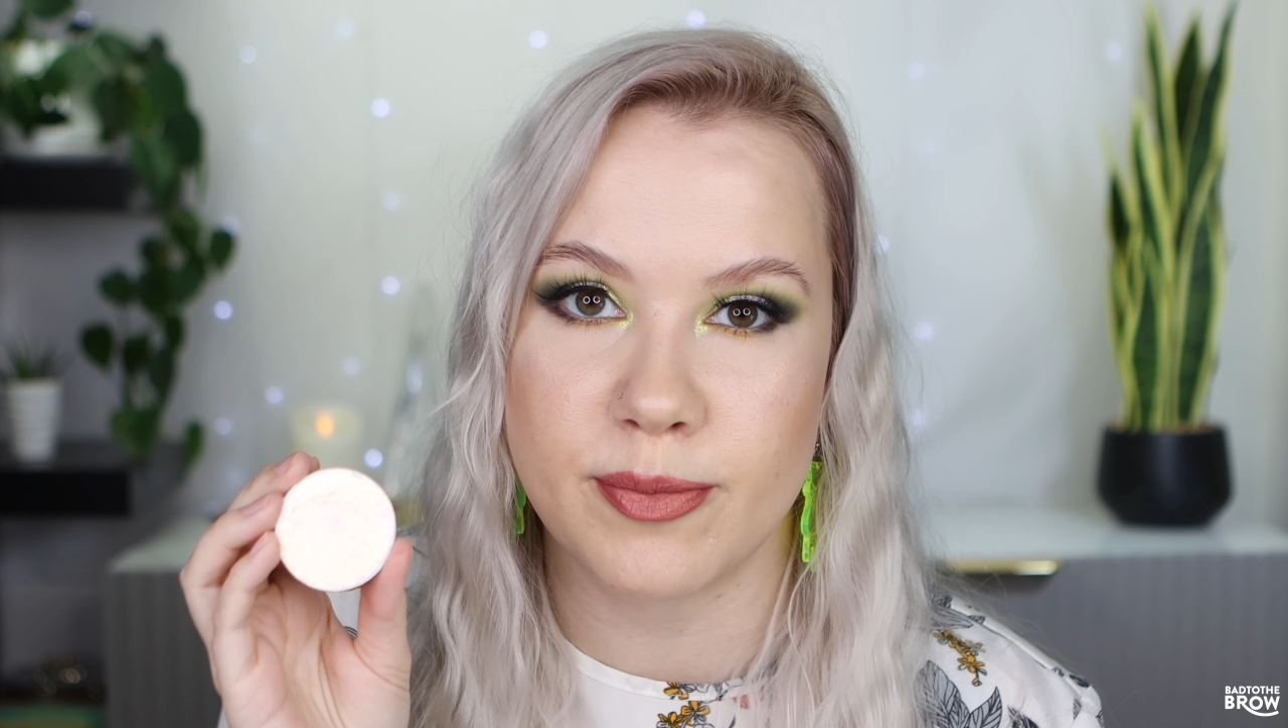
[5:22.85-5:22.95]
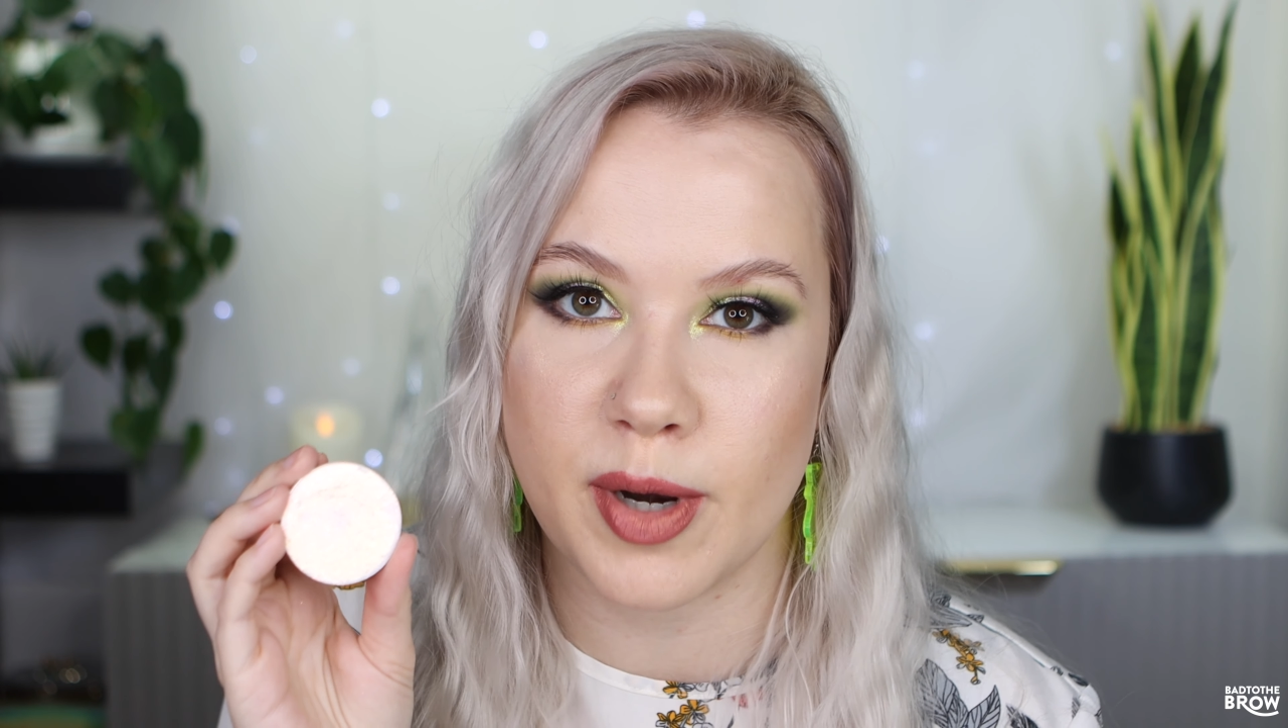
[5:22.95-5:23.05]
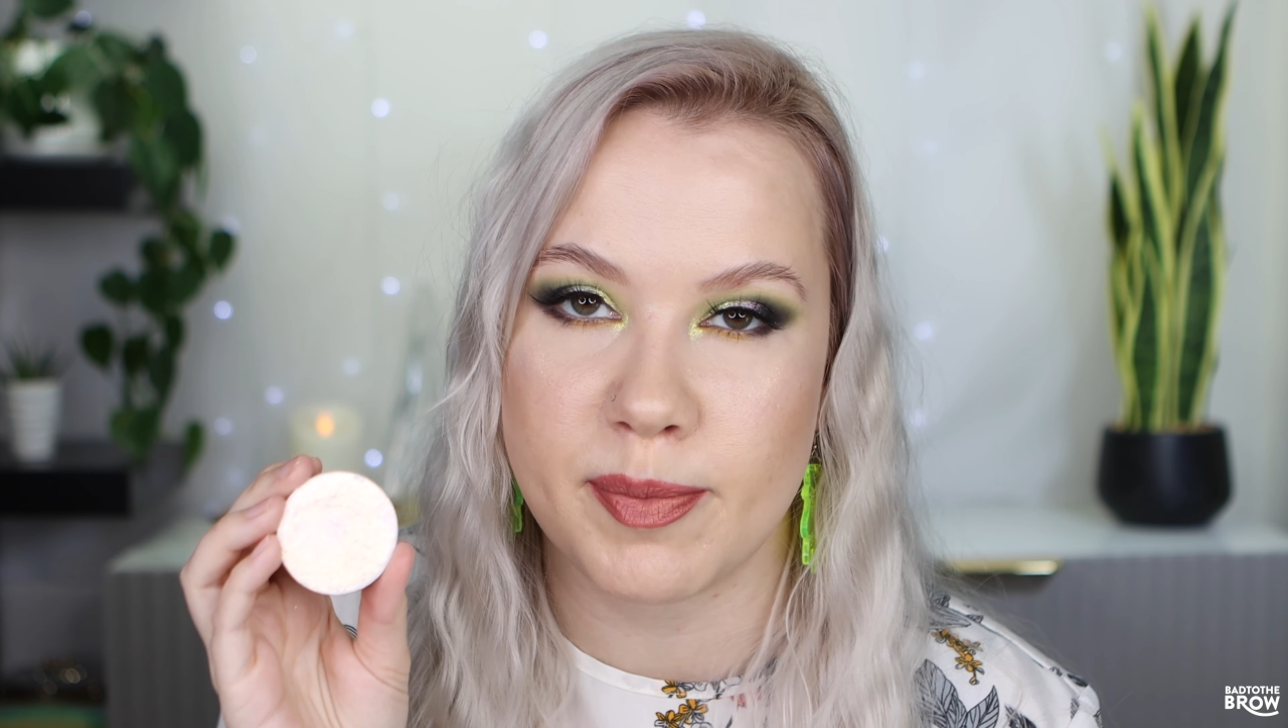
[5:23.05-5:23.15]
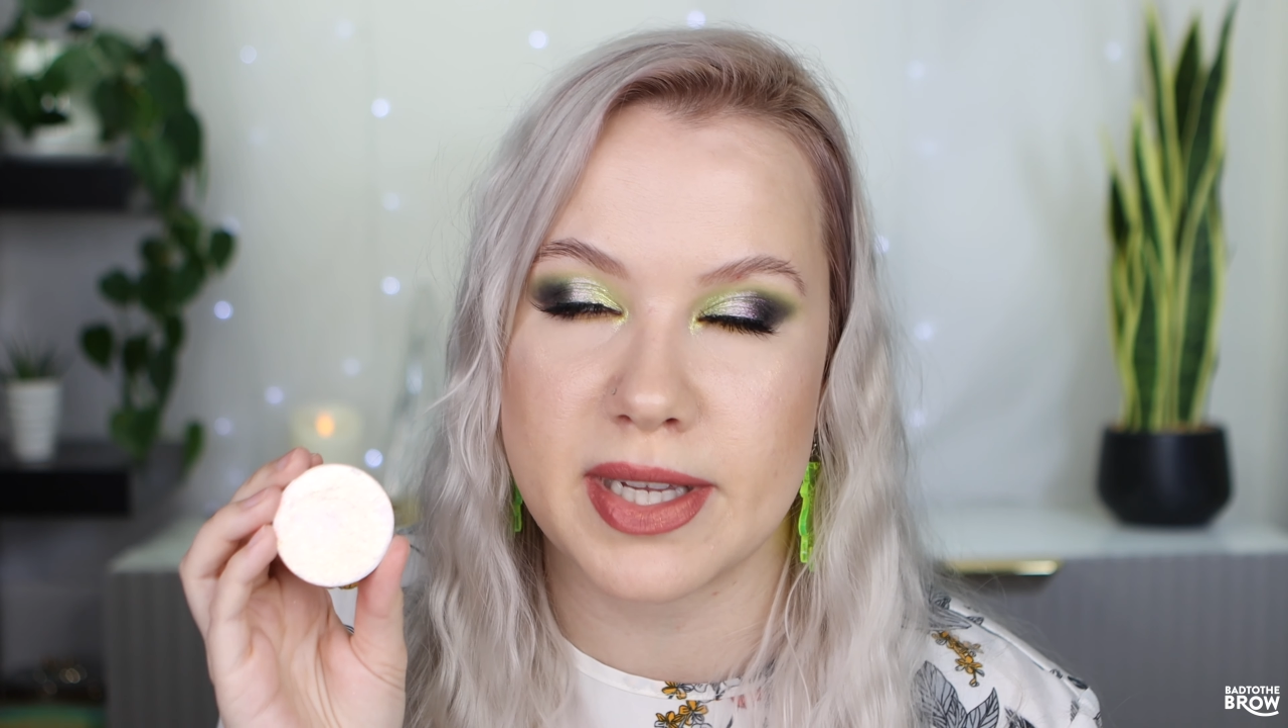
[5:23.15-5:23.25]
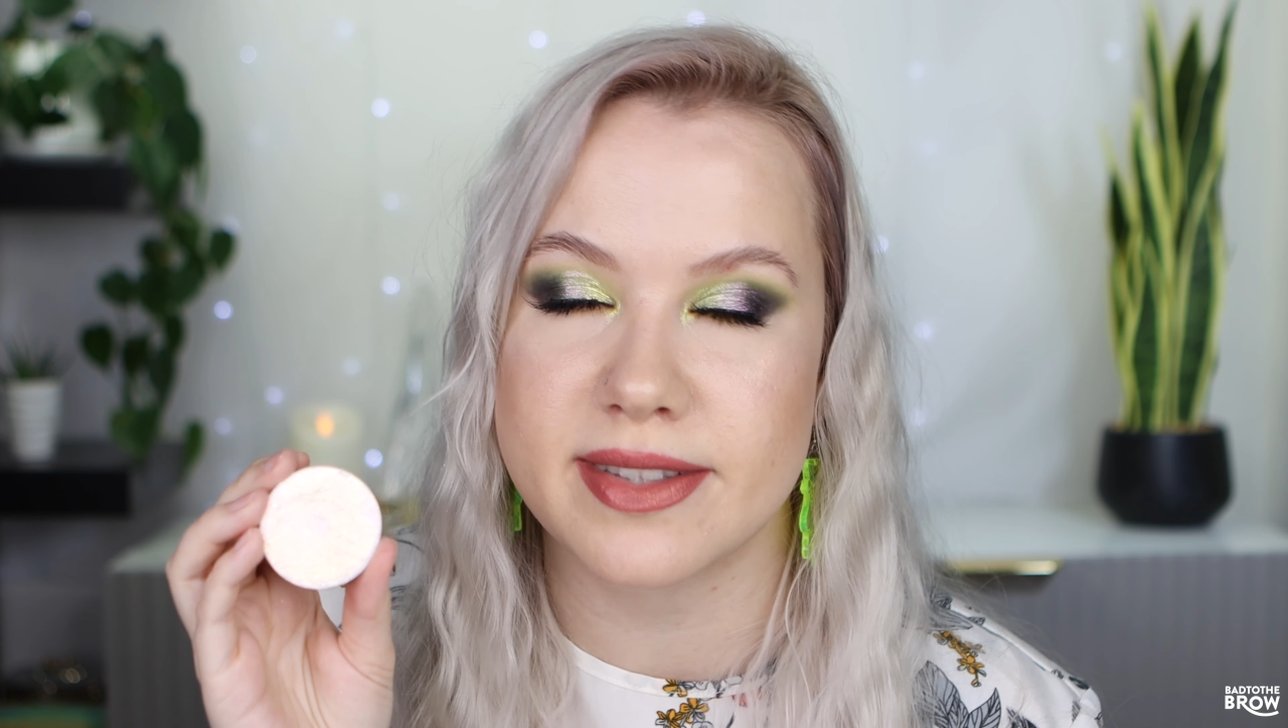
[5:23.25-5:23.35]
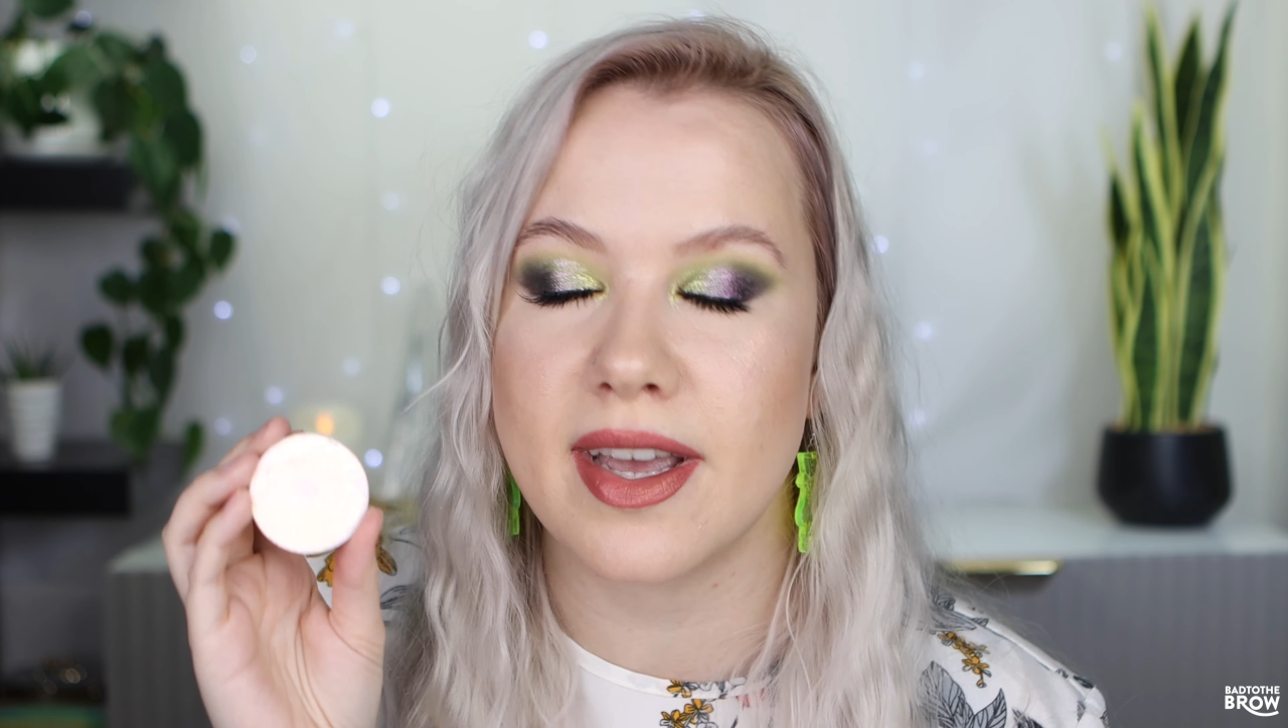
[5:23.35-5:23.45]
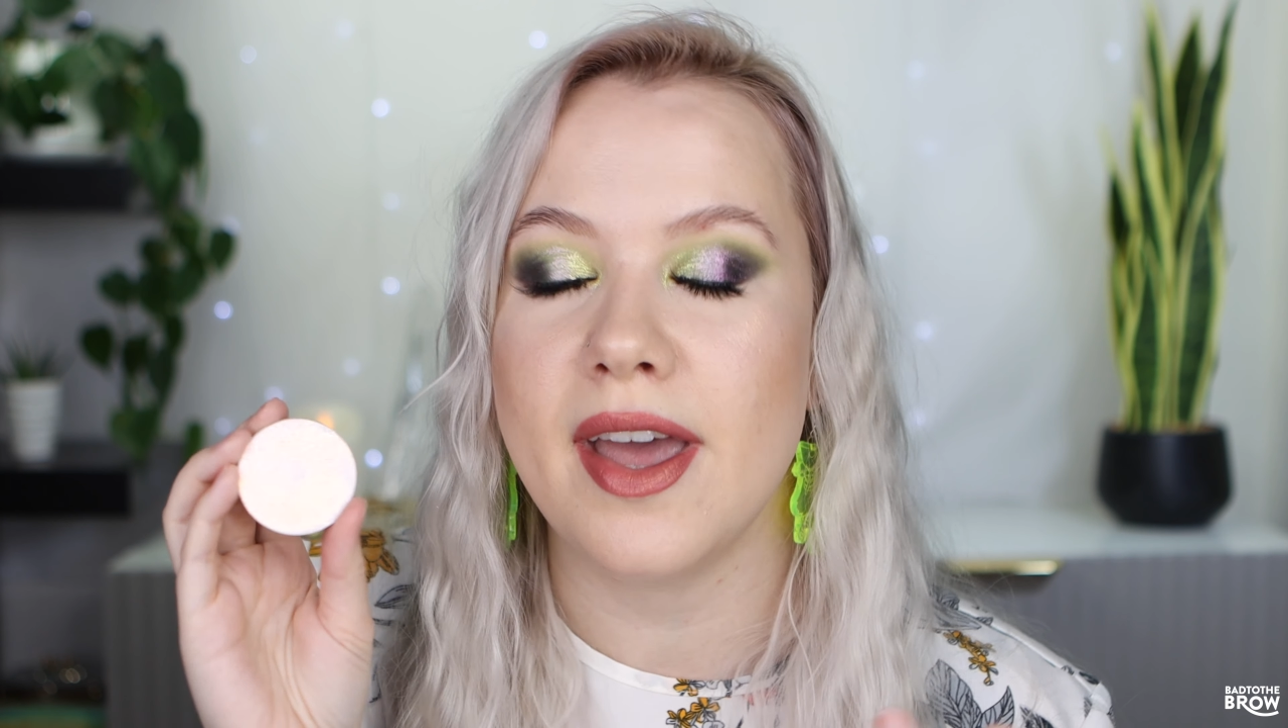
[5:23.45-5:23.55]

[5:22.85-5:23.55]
purpose